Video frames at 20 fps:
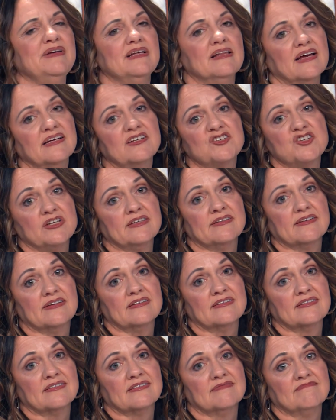be like
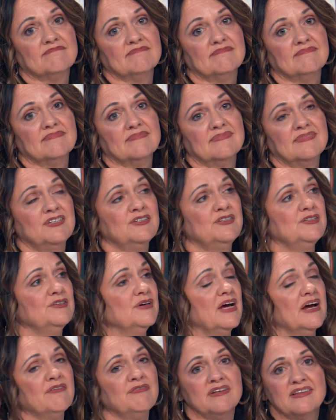Jesus. Yeah. To do
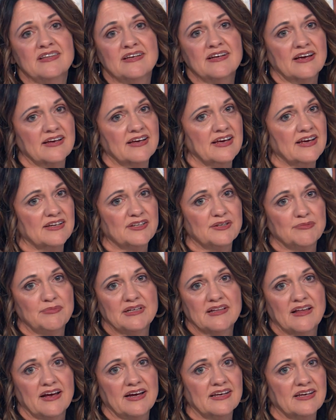everything I can to
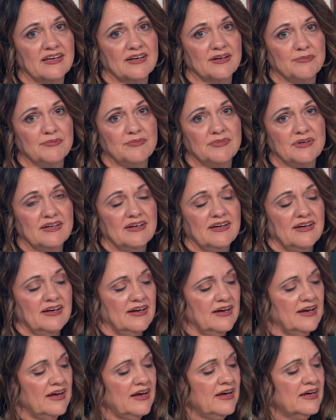be like him.
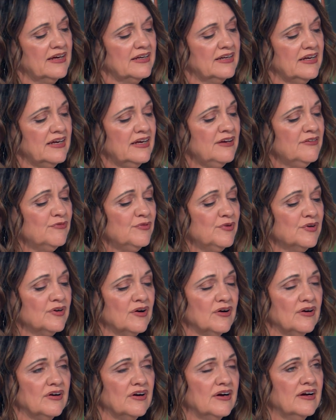And if
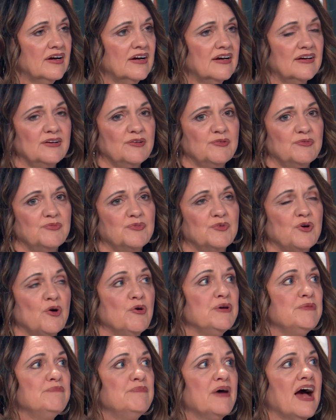we're
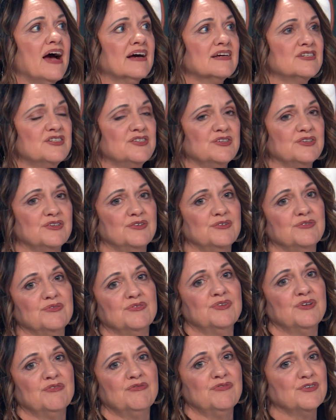going back to
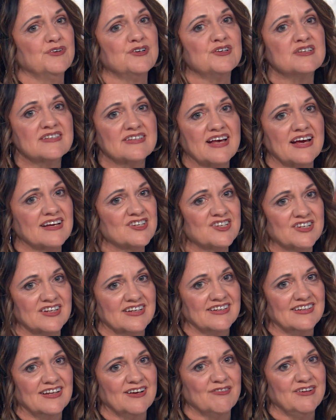the first
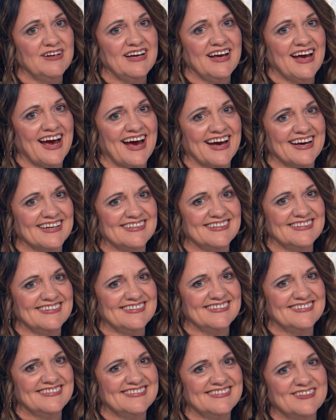session that we had
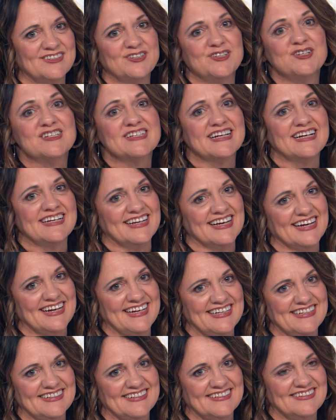Thursday
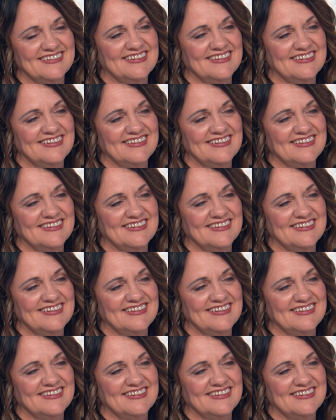night,